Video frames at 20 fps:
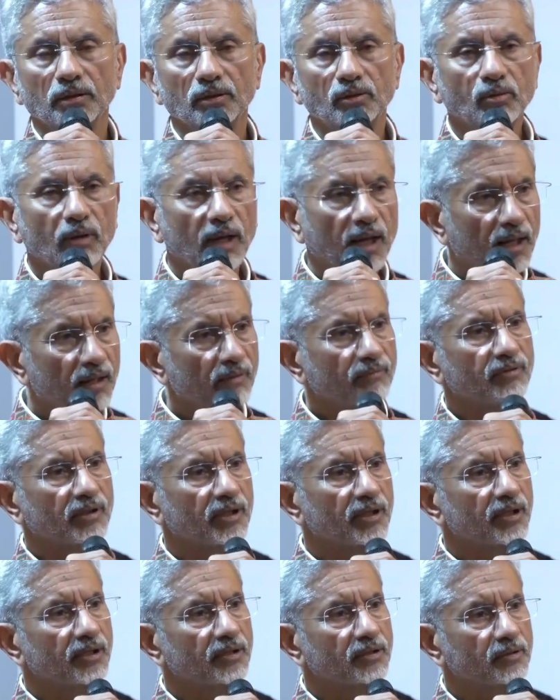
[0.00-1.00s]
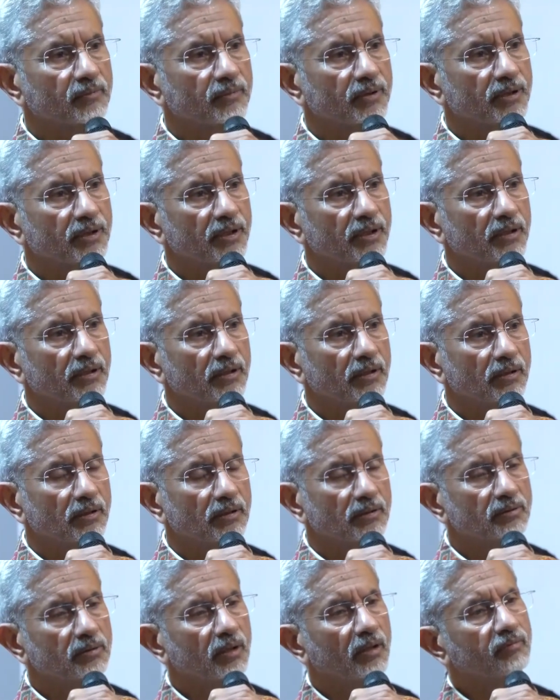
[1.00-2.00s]
To have connectivity,
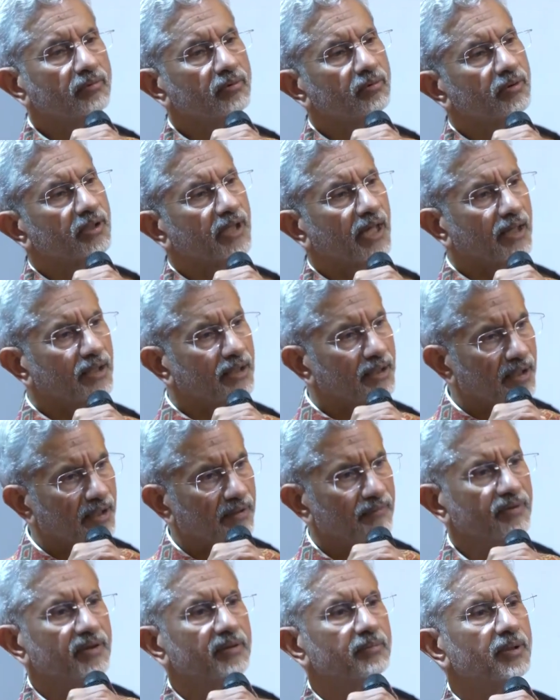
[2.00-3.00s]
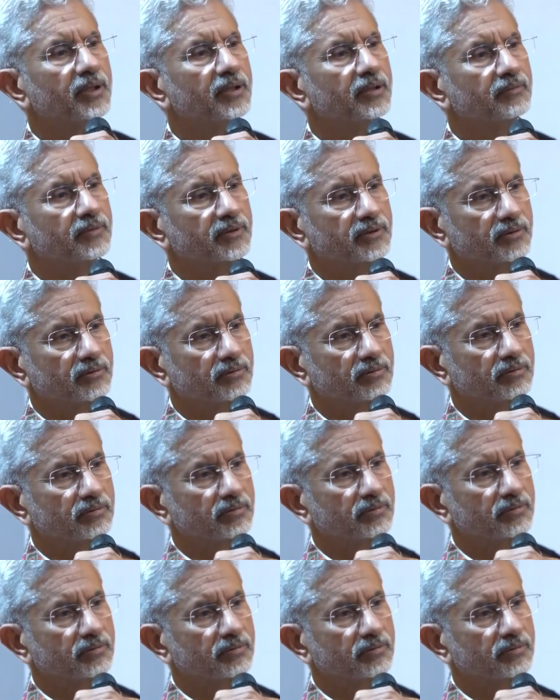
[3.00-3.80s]
you have to carry everybody with you.